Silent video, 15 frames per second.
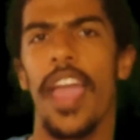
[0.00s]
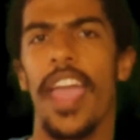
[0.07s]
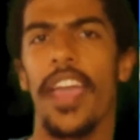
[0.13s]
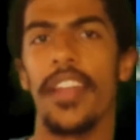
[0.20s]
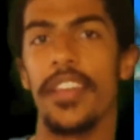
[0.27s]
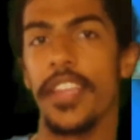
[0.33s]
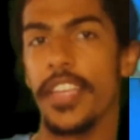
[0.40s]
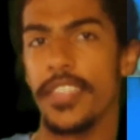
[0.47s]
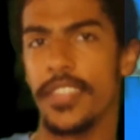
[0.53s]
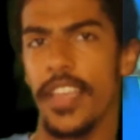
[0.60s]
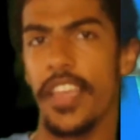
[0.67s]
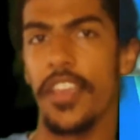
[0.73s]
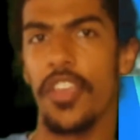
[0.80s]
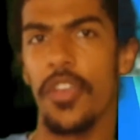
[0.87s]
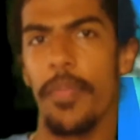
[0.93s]
And these
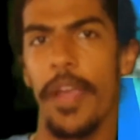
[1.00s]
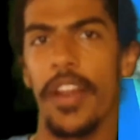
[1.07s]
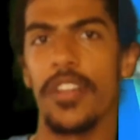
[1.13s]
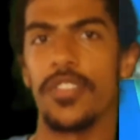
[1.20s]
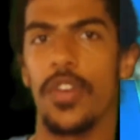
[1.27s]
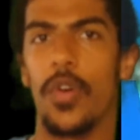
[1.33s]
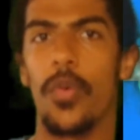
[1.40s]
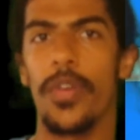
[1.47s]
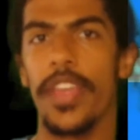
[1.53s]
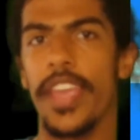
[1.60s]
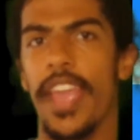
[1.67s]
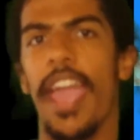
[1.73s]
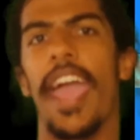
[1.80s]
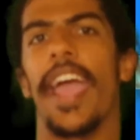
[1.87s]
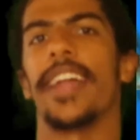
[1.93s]
incubators
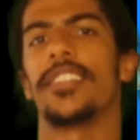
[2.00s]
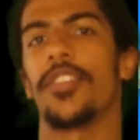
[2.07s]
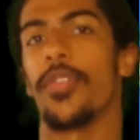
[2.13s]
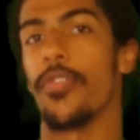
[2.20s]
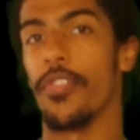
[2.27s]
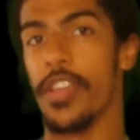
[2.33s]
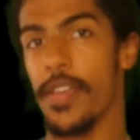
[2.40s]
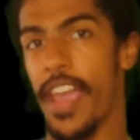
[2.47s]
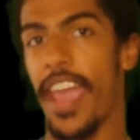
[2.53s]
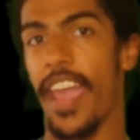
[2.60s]
only hatch 3